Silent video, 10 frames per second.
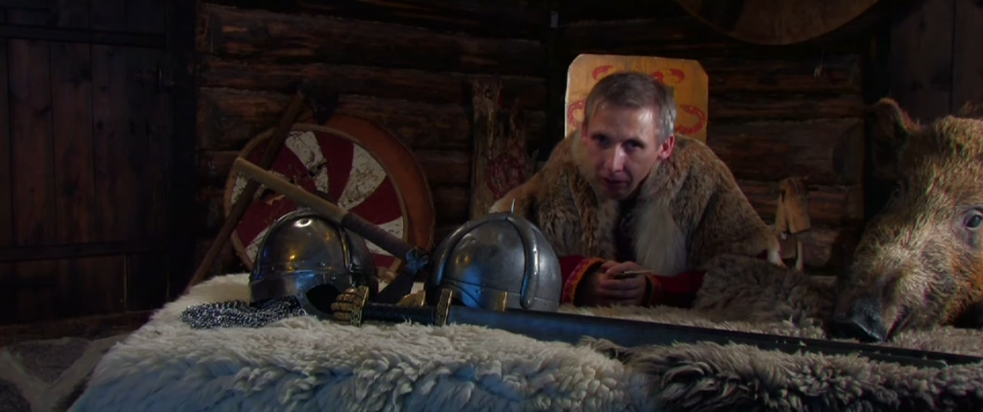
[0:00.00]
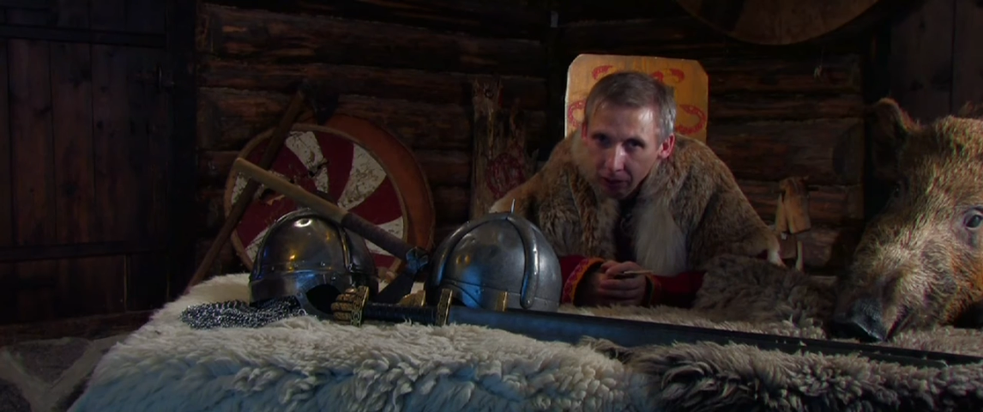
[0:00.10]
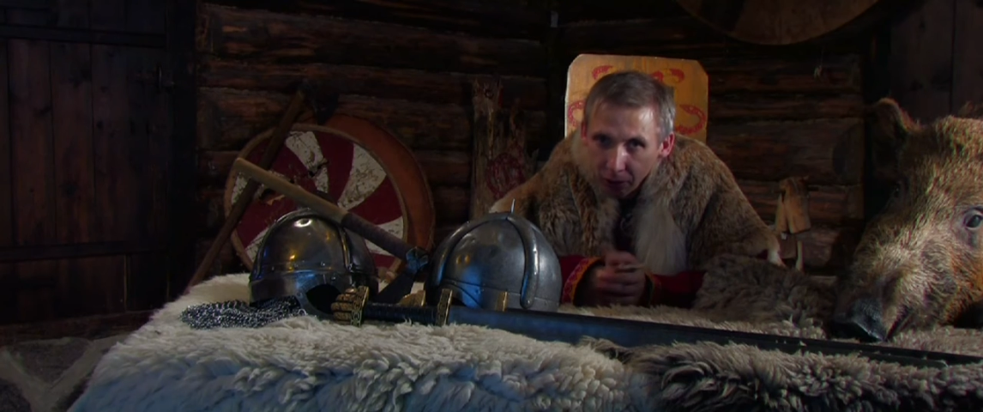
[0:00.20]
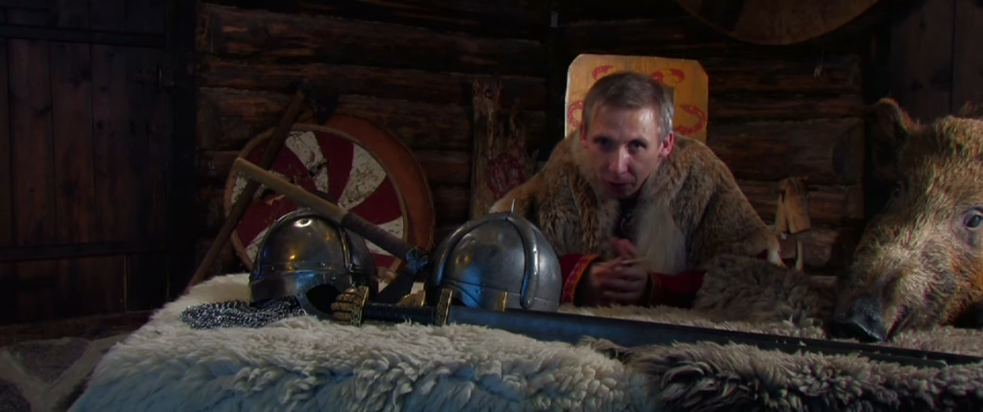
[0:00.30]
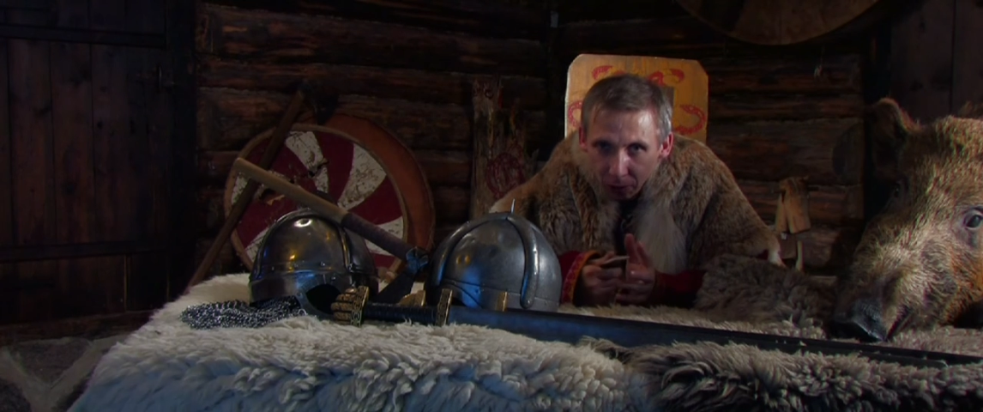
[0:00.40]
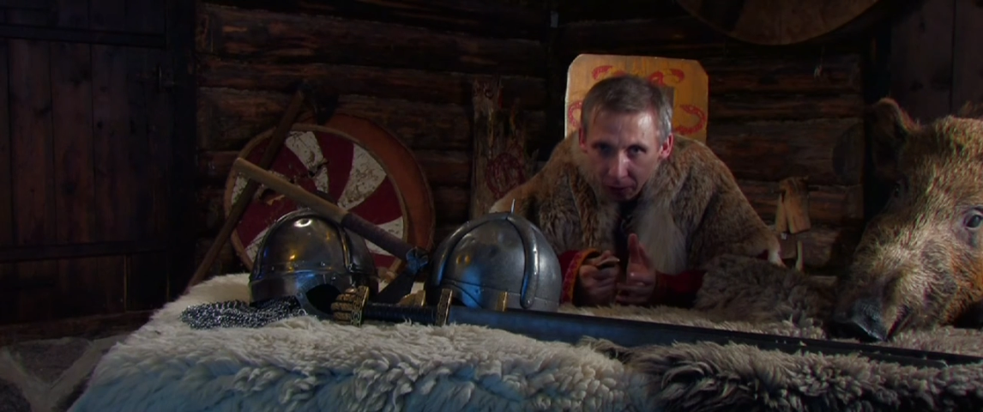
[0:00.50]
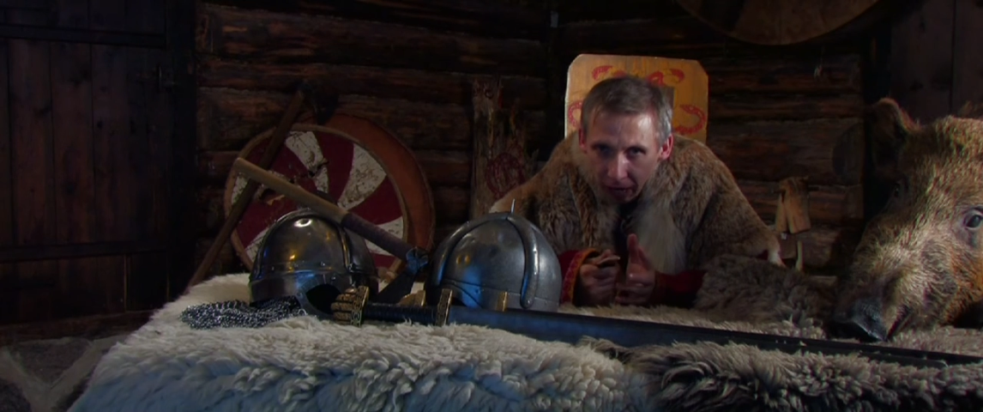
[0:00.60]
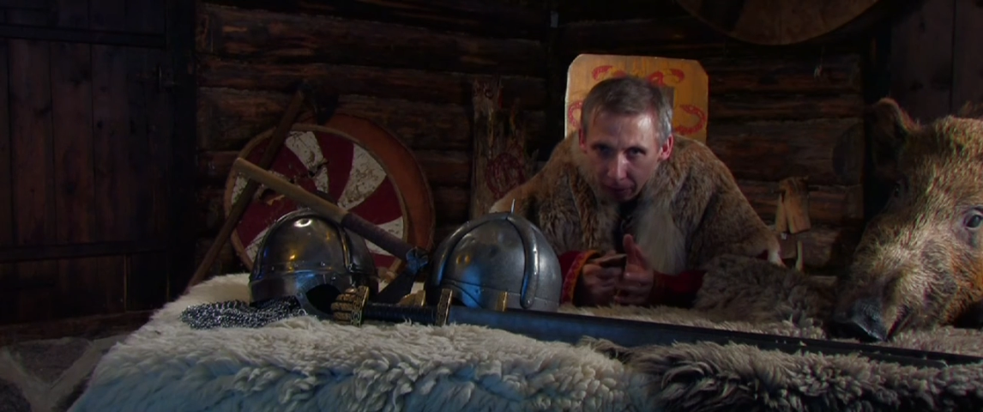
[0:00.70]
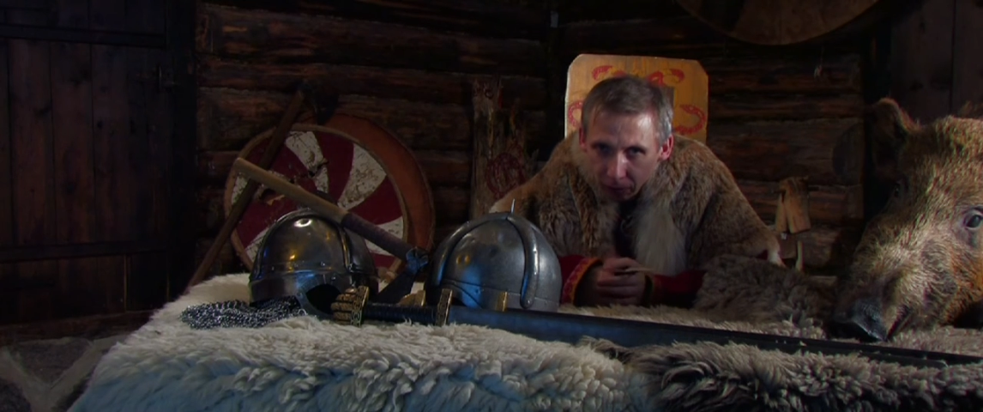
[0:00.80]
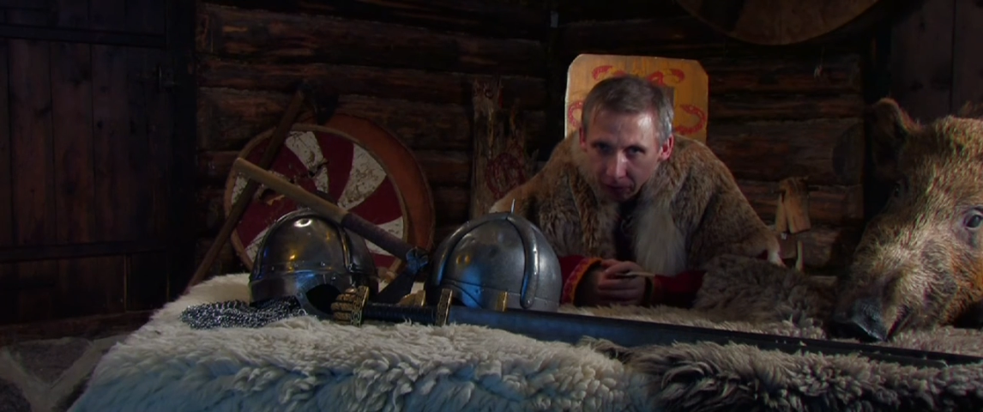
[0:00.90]
So you don't
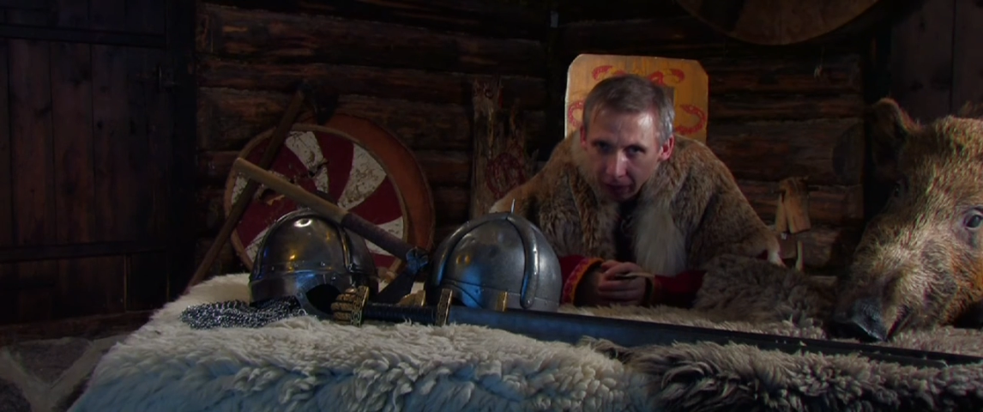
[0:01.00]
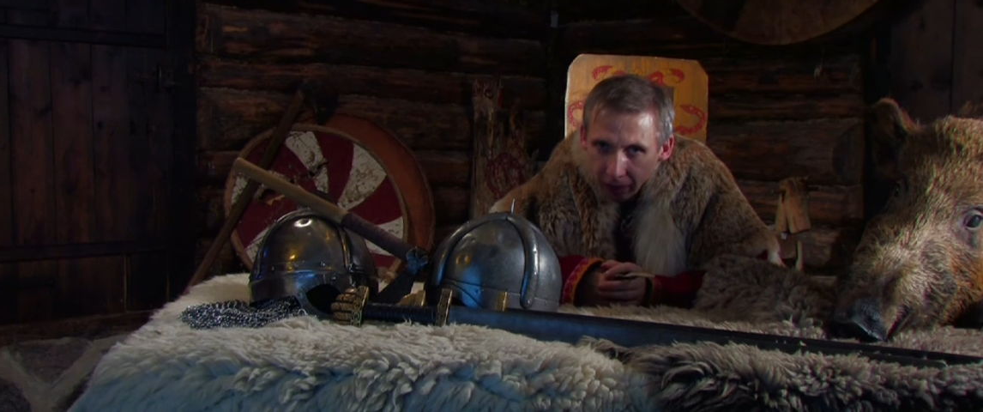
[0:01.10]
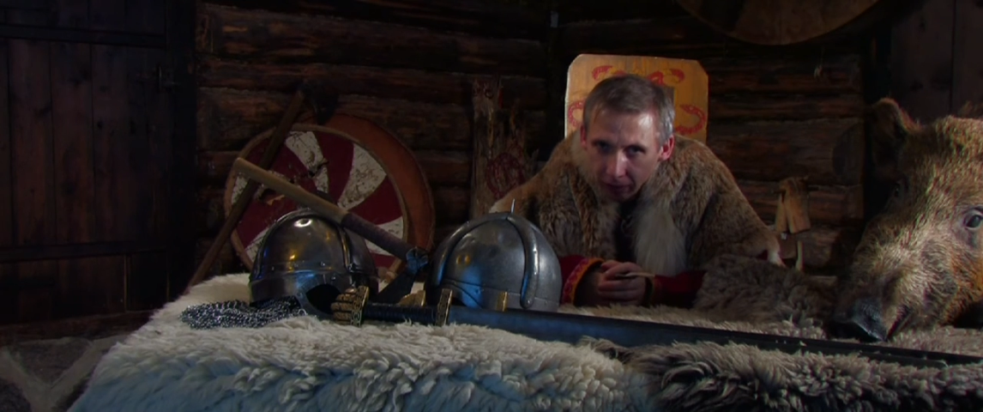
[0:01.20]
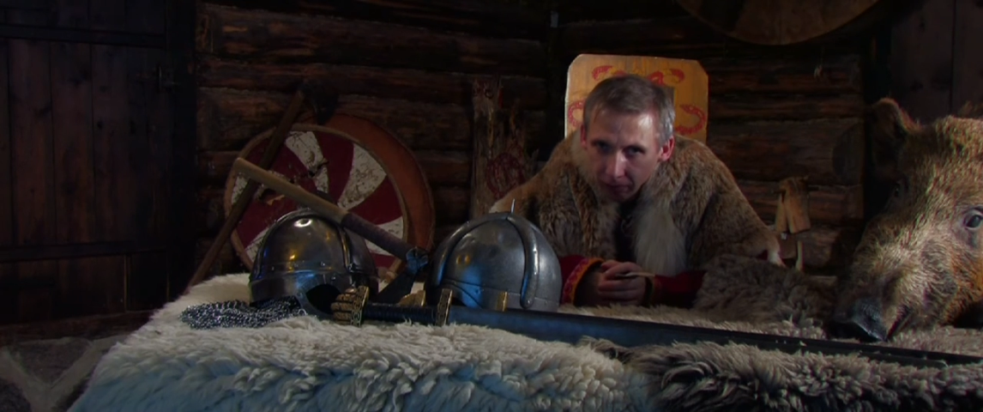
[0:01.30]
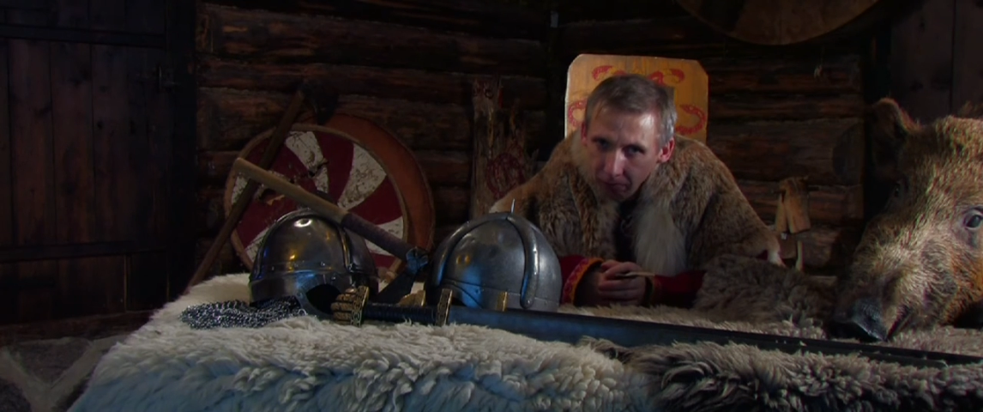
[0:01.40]
have to take